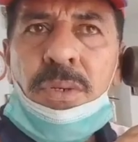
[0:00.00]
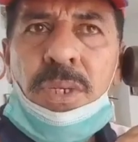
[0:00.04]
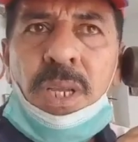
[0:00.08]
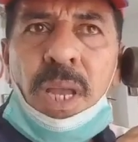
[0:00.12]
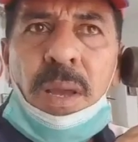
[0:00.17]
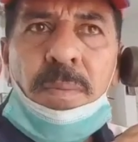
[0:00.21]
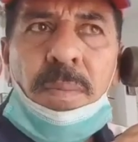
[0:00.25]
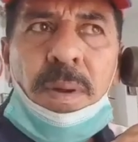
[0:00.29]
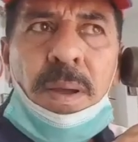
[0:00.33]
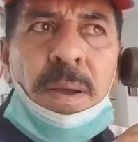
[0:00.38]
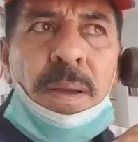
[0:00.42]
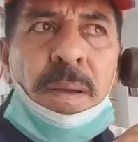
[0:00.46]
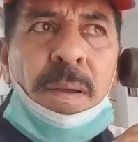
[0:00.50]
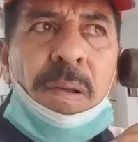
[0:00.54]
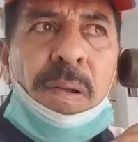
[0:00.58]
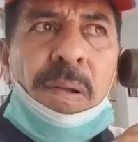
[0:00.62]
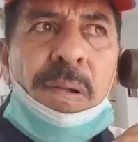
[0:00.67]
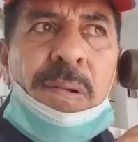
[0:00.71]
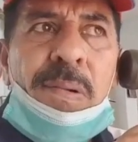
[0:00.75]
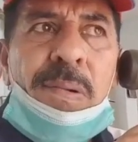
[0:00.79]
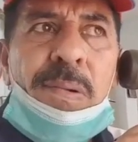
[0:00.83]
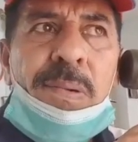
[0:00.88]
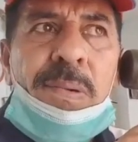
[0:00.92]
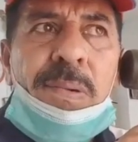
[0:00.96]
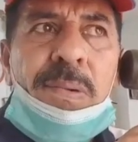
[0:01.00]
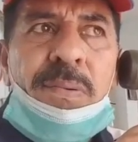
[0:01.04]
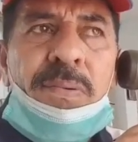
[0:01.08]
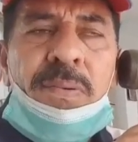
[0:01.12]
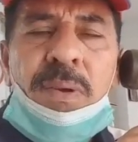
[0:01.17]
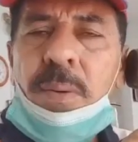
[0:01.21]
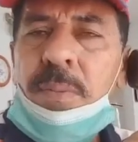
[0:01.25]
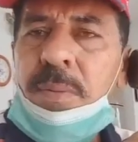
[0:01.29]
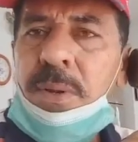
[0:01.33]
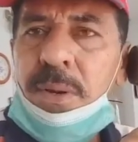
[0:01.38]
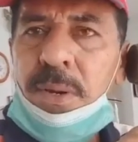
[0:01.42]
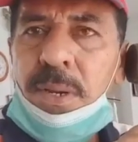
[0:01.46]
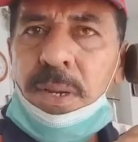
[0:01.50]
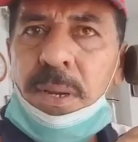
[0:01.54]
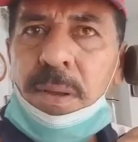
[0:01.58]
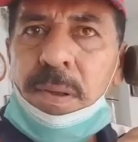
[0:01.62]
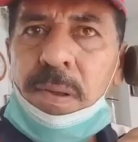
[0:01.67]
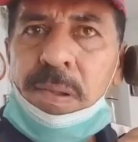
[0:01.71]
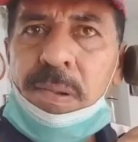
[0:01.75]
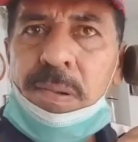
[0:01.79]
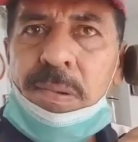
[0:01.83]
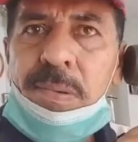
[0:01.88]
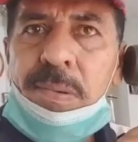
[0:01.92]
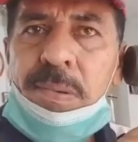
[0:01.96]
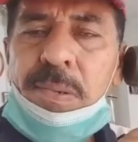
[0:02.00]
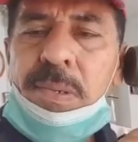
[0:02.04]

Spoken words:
Osama from India.